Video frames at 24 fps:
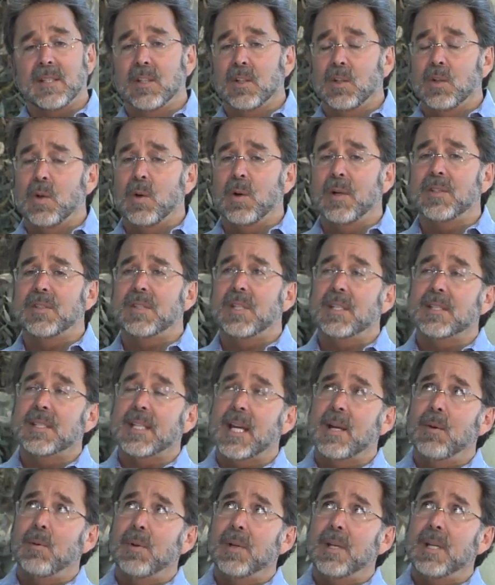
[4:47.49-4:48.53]
And the Lord says,
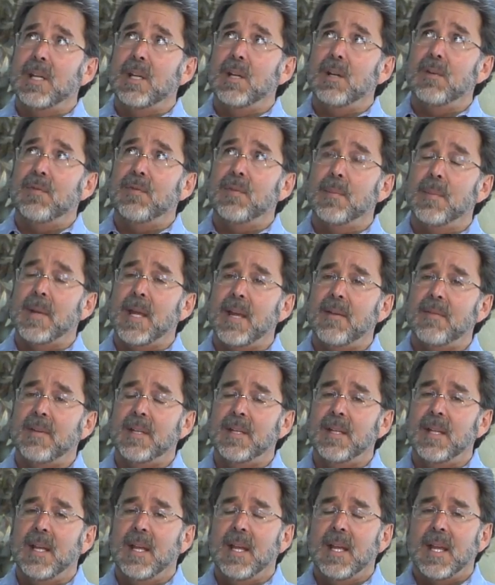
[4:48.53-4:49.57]
I will hear from
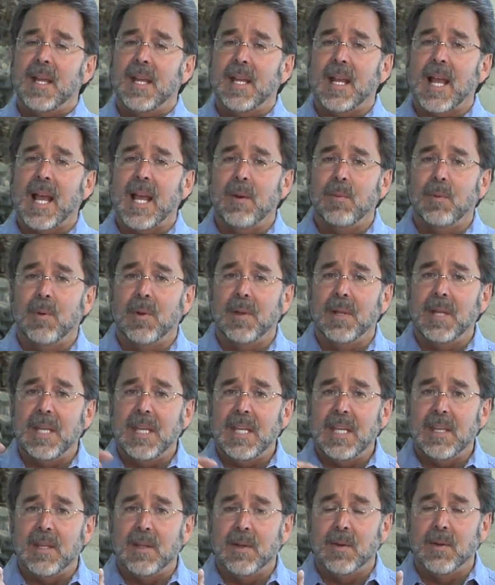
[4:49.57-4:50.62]
heaven and I will
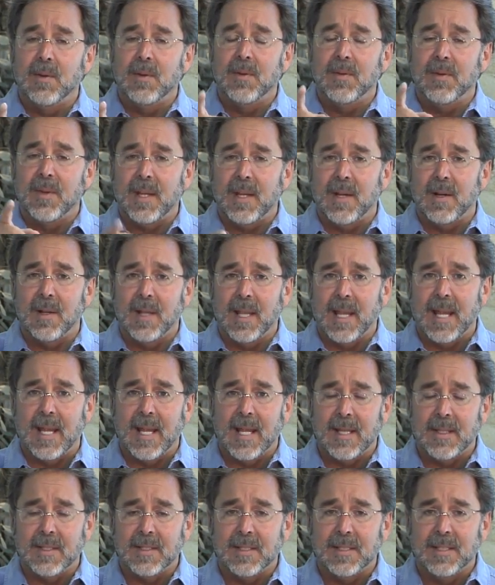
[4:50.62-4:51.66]
heal their
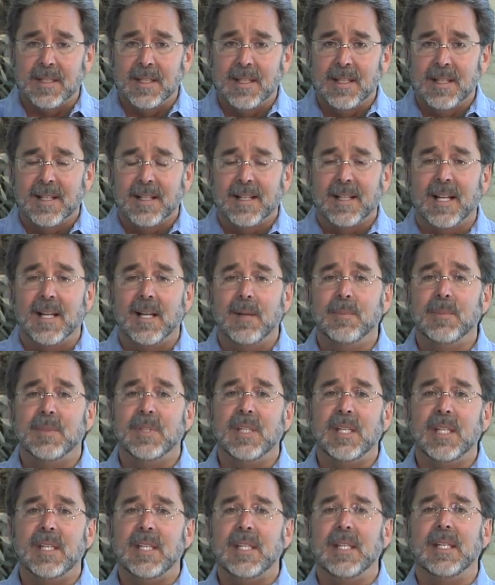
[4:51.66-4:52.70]
land. Come
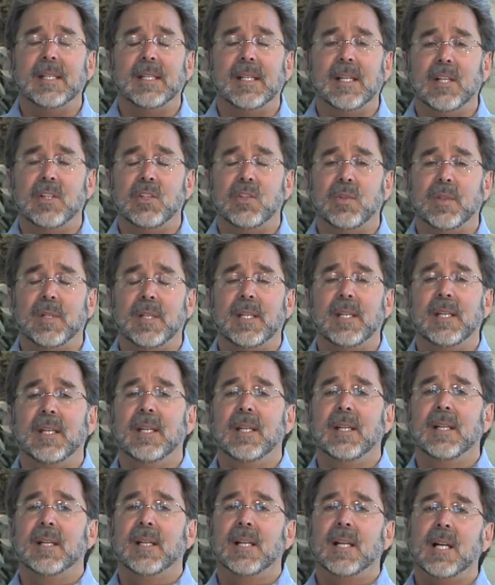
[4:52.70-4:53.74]
to Indian country,
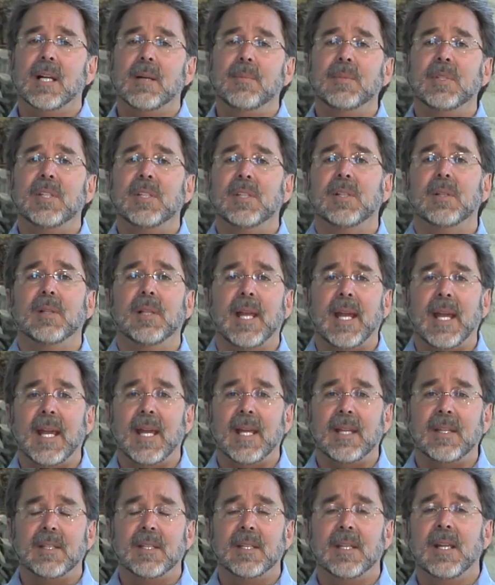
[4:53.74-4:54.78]
come to the
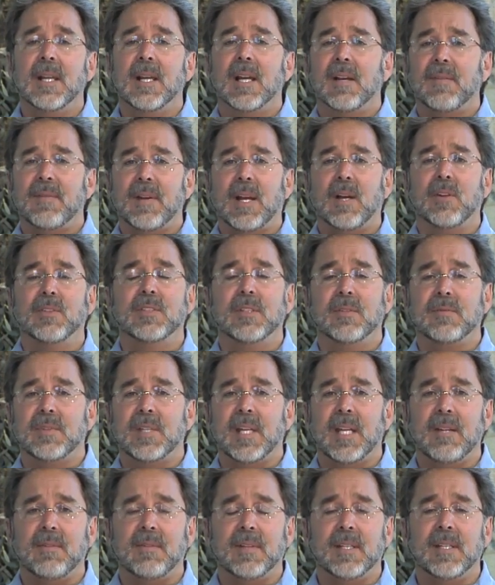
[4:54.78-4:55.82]
land of House of
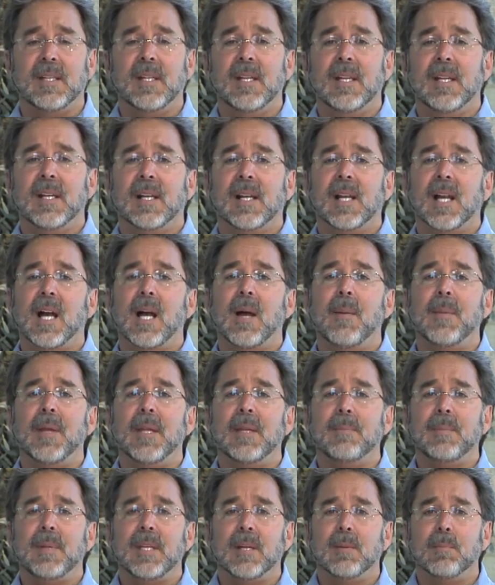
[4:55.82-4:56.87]
David, come
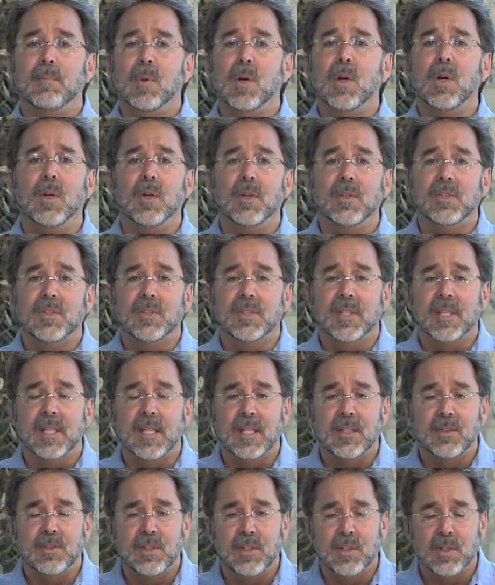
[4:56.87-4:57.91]
and be immersed
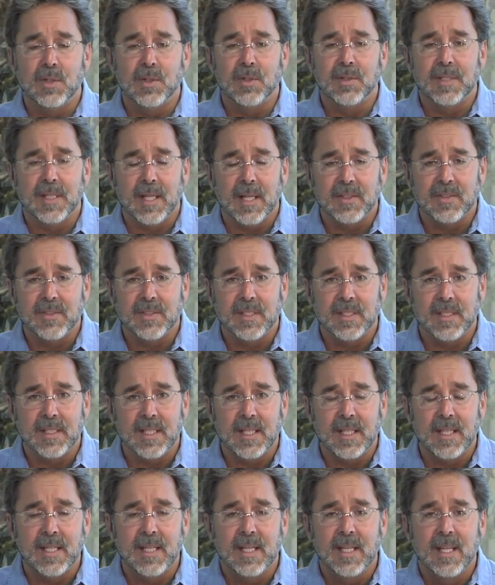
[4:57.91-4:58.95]
into your
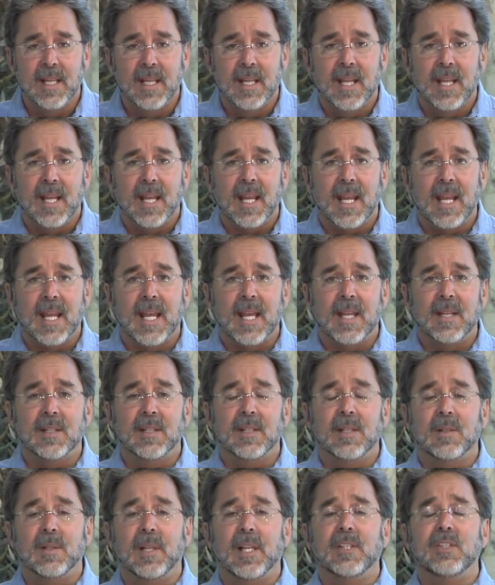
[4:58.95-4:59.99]
destiny.
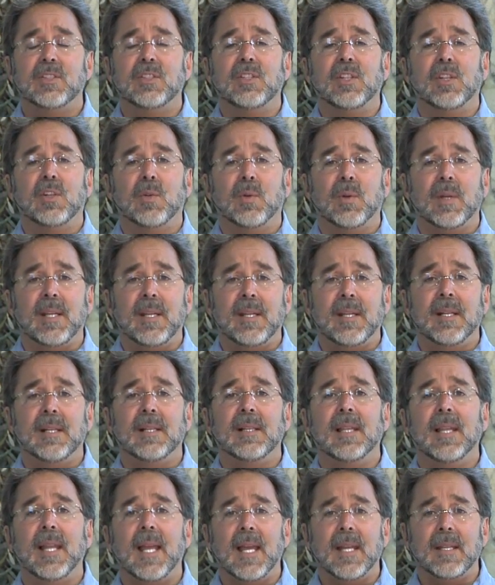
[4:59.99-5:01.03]
And let's decree,
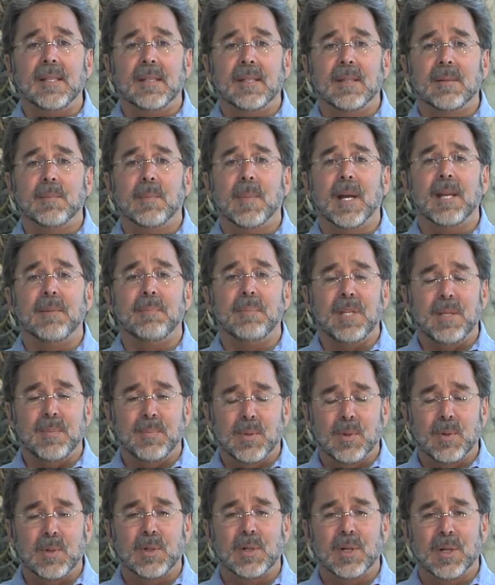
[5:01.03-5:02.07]
let my
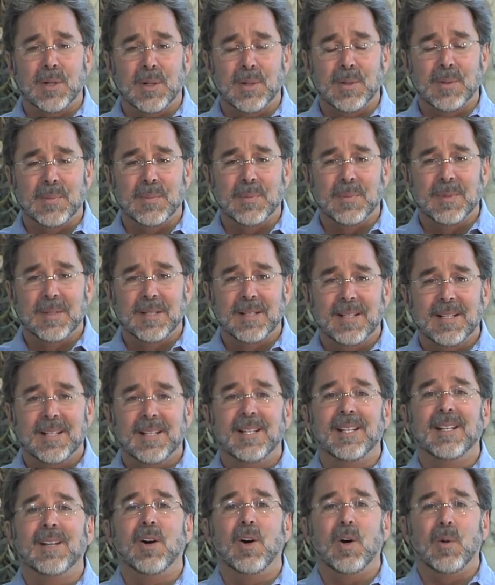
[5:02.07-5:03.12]
people go.
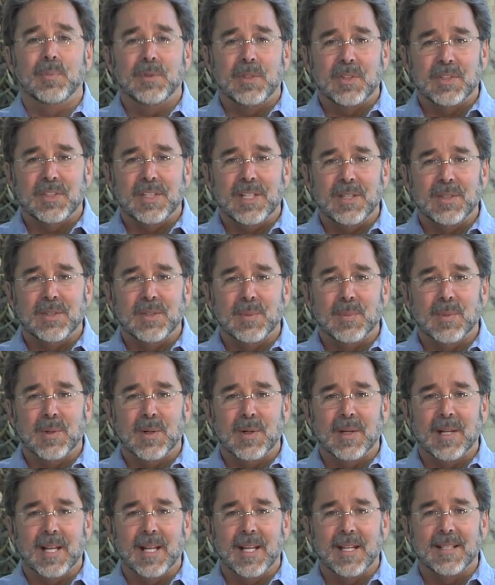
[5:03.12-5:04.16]
Hope to see you
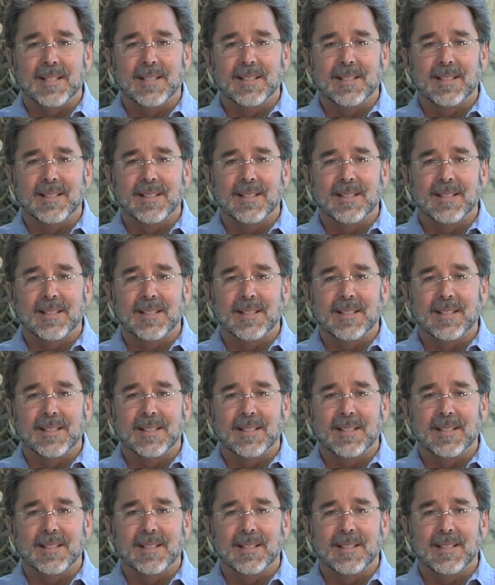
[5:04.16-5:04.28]
tomorrow night.